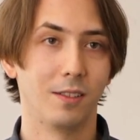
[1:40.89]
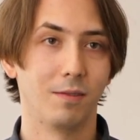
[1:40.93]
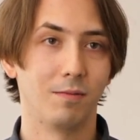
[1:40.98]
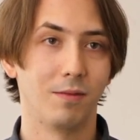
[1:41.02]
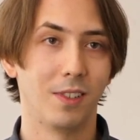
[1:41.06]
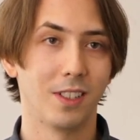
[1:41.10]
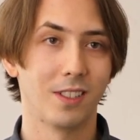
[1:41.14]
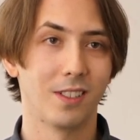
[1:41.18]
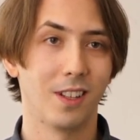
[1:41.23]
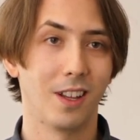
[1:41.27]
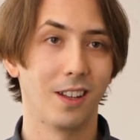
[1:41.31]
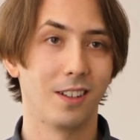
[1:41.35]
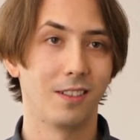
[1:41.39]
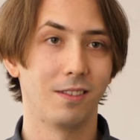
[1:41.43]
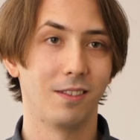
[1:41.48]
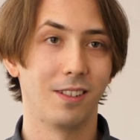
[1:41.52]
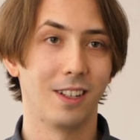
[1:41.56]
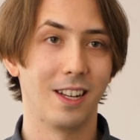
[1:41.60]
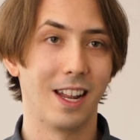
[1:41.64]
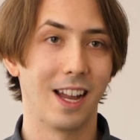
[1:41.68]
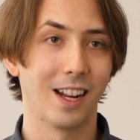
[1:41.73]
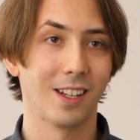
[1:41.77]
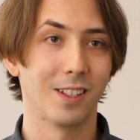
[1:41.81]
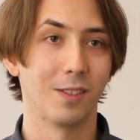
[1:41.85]
It's not
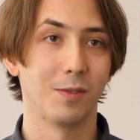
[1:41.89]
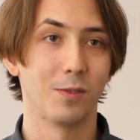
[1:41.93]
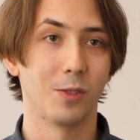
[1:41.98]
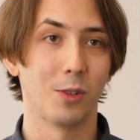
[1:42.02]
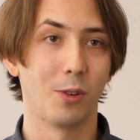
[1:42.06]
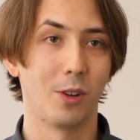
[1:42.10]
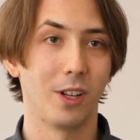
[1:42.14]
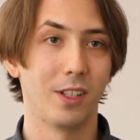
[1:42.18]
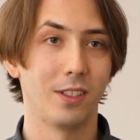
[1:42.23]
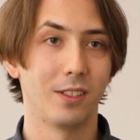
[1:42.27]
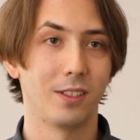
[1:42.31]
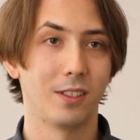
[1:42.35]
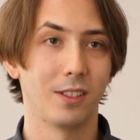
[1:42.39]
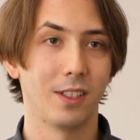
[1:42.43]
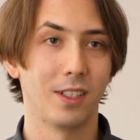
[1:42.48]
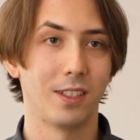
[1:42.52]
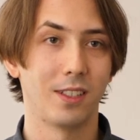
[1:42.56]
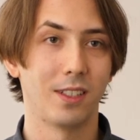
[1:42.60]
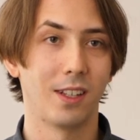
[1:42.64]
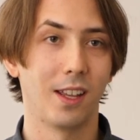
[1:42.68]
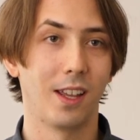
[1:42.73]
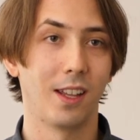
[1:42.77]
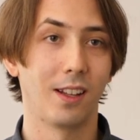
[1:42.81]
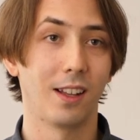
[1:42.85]
an active choice. It's
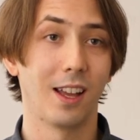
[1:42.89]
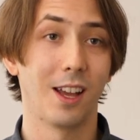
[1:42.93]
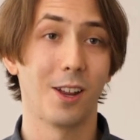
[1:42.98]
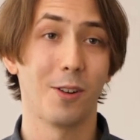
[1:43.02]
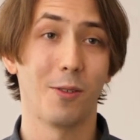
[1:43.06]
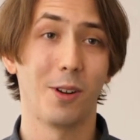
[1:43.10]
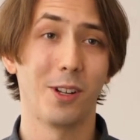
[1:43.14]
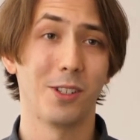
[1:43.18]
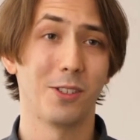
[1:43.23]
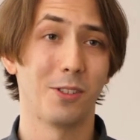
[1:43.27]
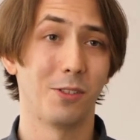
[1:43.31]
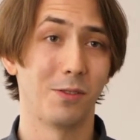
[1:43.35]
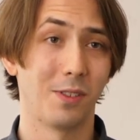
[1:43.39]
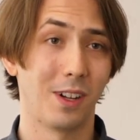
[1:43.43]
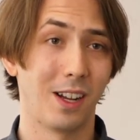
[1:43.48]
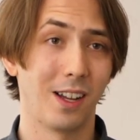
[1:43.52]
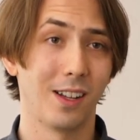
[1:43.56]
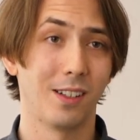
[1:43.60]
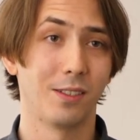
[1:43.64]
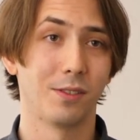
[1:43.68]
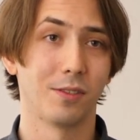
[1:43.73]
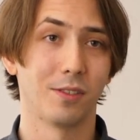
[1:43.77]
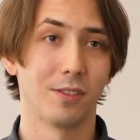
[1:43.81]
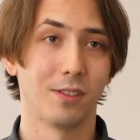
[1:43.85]
saying, how do I
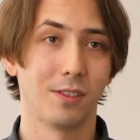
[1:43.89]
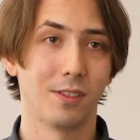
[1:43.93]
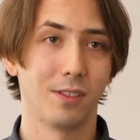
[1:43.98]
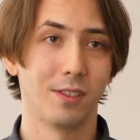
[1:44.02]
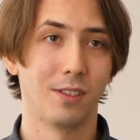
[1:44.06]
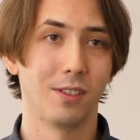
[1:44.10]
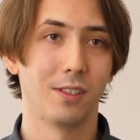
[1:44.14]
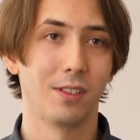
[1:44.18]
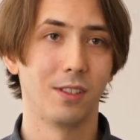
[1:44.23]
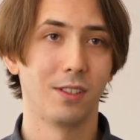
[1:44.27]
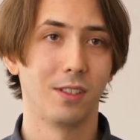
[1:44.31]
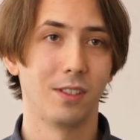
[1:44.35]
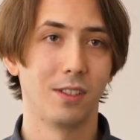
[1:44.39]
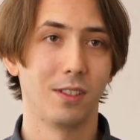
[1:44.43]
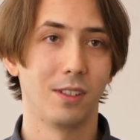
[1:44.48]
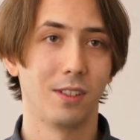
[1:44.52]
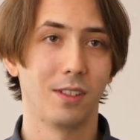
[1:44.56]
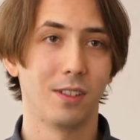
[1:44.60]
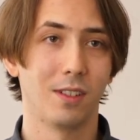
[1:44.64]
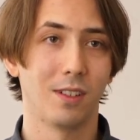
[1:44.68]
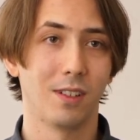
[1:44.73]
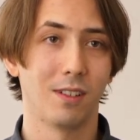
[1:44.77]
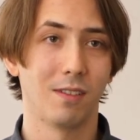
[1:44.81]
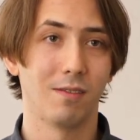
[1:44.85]
survive?
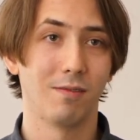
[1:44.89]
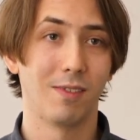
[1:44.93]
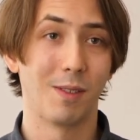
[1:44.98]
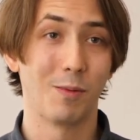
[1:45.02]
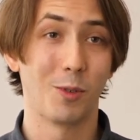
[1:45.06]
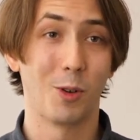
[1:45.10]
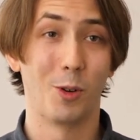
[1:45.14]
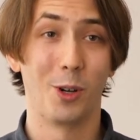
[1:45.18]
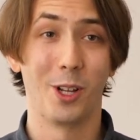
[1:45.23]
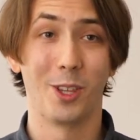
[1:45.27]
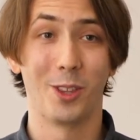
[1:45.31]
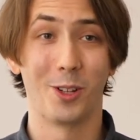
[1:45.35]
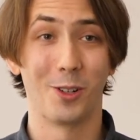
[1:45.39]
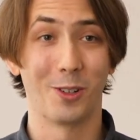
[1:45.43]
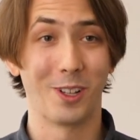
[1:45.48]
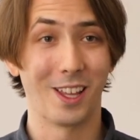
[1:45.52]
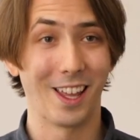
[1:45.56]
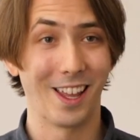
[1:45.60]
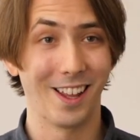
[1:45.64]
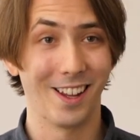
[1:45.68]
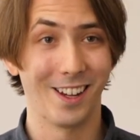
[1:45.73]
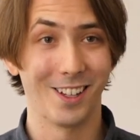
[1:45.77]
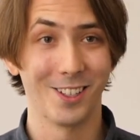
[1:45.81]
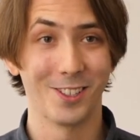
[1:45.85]
I'm going through
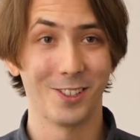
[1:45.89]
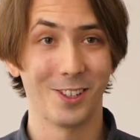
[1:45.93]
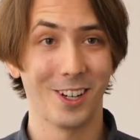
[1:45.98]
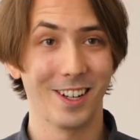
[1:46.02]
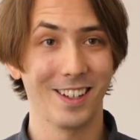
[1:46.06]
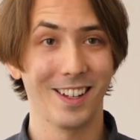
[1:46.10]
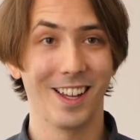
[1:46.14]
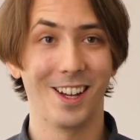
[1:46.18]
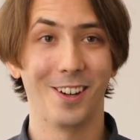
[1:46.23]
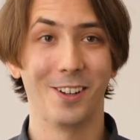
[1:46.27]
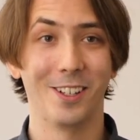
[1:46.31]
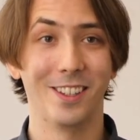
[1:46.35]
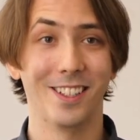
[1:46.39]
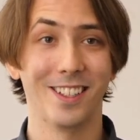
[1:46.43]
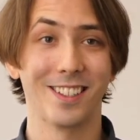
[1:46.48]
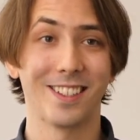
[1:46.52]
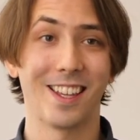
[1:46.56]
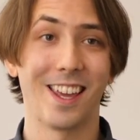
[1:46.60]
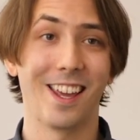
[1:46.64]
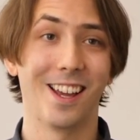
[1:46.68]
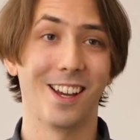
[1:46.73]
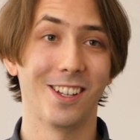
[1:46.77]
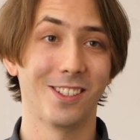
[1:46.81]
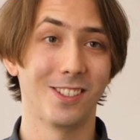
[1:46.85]
chaos right now and this
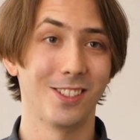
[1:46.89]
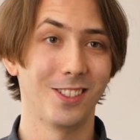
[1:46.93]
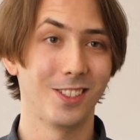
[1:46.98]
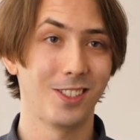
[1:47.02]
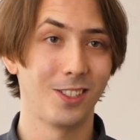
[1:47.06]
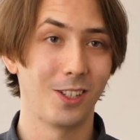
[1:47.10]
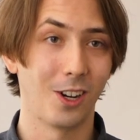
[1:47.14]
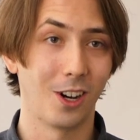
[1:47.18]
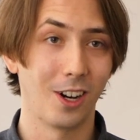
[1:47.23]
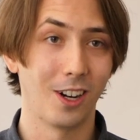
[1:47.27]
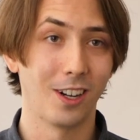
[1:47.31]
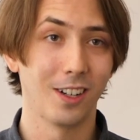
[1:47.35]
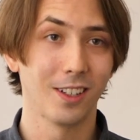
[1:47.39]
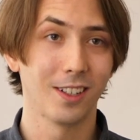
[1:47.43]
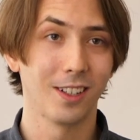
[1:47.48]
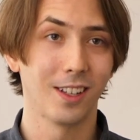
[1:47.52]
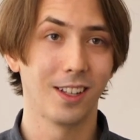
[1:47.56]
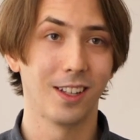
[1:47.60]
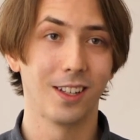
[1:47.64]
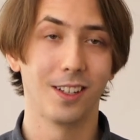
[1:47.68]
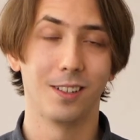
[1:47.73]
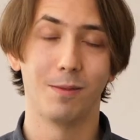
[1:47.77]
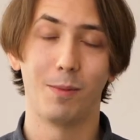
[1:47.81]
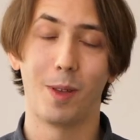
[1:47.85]
chaos is dark
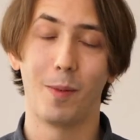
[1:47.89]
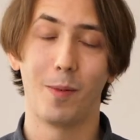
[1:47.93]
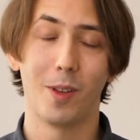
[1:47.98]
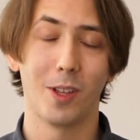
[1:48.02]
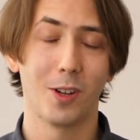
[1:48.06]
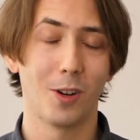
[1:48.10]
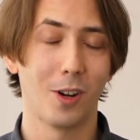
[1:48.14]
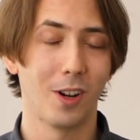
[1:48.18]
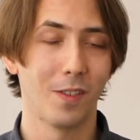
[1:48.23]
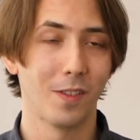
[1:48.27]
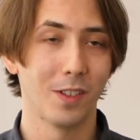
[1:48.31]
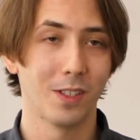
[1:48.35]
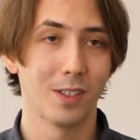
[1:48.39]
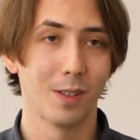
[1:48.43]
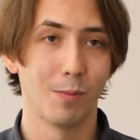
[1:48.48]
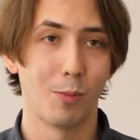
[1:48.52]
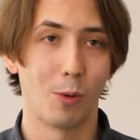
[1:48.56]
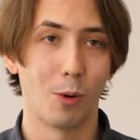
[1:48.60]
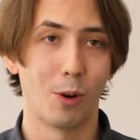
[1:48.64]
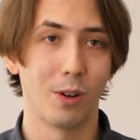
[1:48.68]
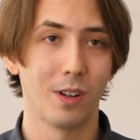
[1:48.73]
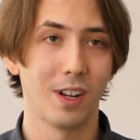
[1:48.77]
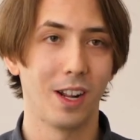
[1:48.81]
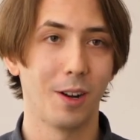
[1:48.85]
and maybe I don't have a
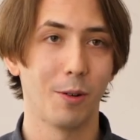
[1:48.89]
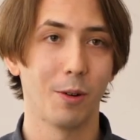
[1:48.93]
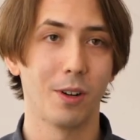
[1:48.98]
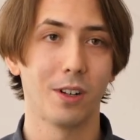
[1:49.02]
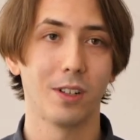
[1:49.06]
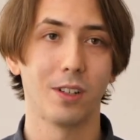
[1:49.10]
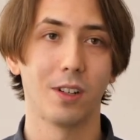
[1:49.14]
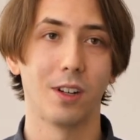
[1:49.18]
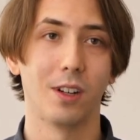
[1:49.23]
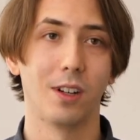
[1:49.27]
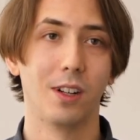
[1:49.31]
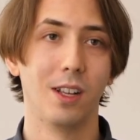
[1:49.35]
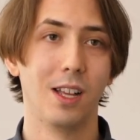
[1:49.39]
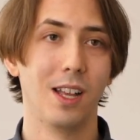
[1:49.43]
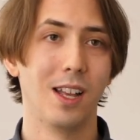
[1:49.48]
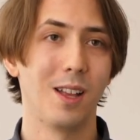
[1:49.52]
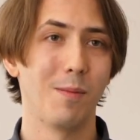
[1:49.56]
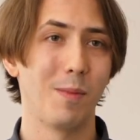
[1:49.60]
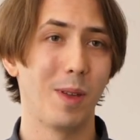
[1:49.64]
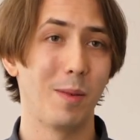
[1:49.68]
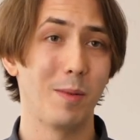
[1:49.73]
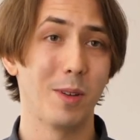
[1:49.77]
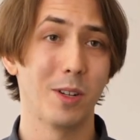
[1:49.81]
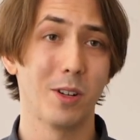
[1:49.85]
support network or
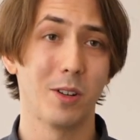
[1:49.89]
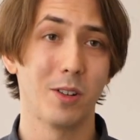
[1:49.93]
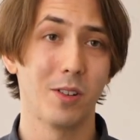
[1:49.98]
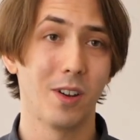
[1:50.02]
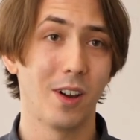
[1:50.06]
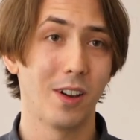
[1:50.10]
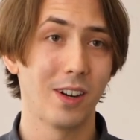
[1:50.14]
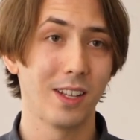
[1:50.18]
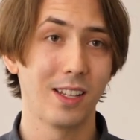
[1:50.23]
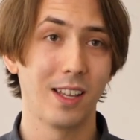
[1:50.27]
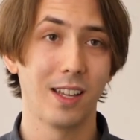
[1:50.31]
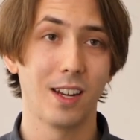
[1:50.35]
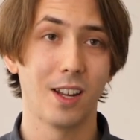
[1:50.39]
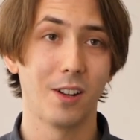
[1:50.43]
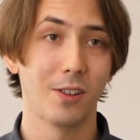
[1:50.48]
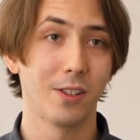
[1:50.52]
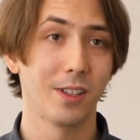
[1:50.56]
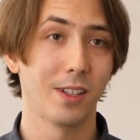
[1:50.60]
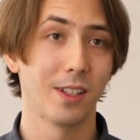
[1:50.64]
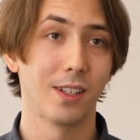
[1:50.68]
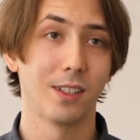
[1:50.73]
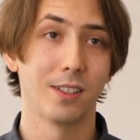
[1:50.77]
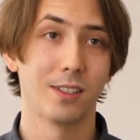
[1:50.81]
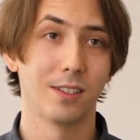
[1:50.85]
maybe I don't know how to get out of
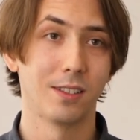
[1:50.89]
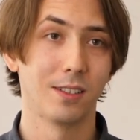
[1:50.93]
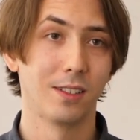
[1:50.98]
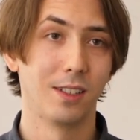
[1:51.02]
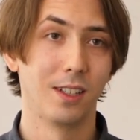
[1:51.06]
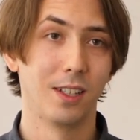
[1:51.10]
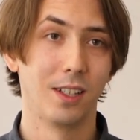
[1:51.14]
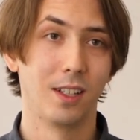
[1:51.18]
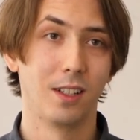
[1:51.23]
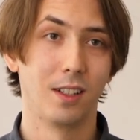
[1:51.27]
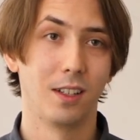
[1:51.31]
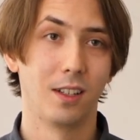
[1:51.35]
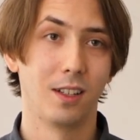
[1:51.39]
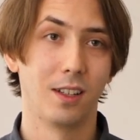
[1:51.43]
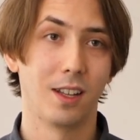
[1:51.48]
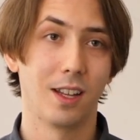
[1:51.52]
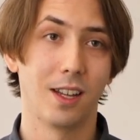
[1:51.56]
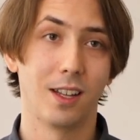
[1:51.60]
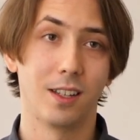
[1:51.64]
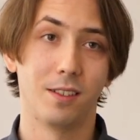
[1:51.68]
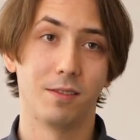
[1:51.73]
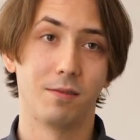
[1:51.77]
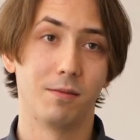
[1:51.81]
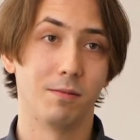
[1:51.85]
this.
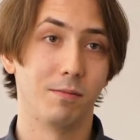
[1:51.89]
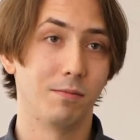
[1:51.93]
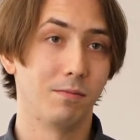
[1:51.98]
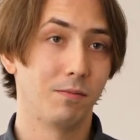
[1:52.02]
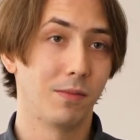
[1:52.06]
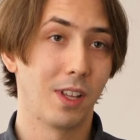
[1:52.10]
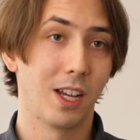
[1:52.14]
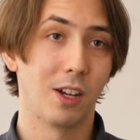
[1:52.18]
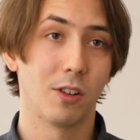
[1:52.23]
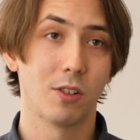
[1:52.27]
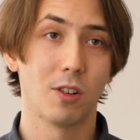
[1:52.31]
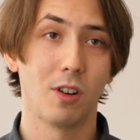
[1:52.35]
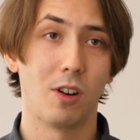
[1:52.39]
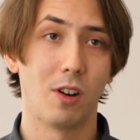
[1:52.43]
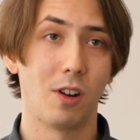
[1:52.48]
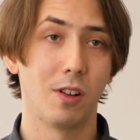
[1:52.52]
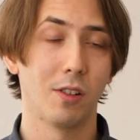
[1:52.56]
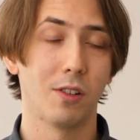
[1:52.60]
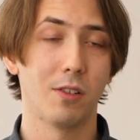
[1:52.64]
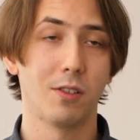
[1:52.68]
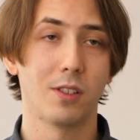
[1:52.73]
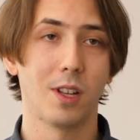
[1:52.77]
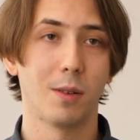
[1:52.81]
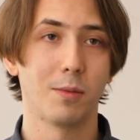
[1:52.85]
And
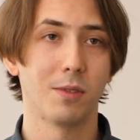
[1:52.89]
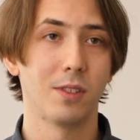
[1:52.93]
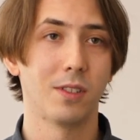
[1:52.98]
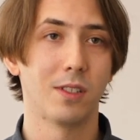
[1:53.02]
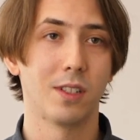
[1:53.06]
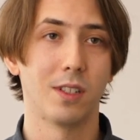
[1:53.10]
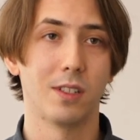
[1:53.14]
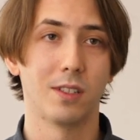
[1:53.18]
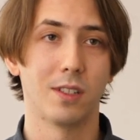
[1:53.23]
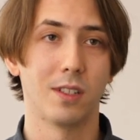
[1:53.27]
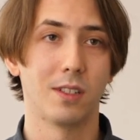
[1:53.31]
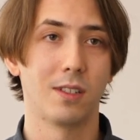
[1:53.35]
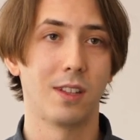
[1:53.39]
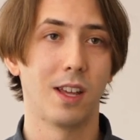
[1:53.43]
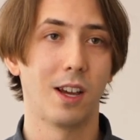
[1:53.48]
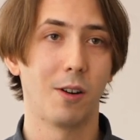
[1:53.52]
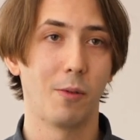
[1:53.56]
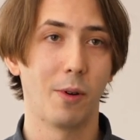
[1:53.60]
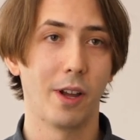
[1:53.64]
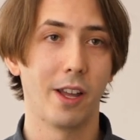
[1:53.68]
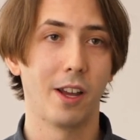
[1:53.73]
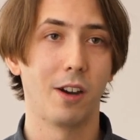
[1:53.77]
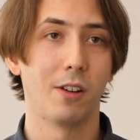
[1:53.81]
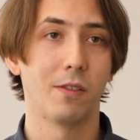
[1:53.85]
alcohol or substances is that
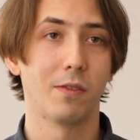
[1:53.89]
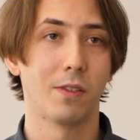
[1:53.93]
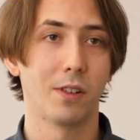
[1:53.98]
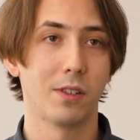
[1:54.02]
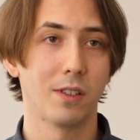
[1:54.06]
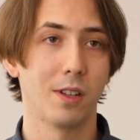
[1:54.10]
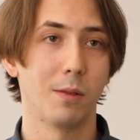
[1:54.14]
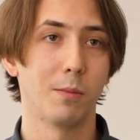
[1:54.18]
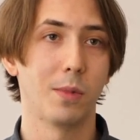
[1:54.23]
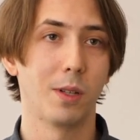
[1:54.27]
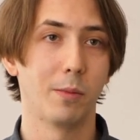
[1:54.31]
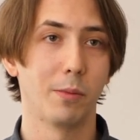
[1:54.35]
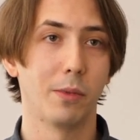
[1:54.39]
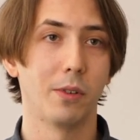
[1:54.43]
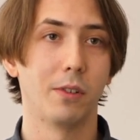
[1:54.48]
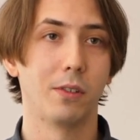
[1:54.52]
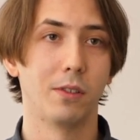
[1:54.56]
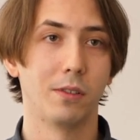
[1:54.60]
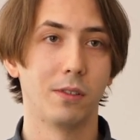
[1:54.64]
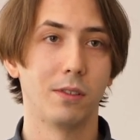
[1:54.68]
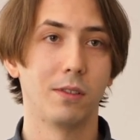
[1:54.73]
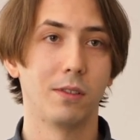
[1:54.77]
way out for some people.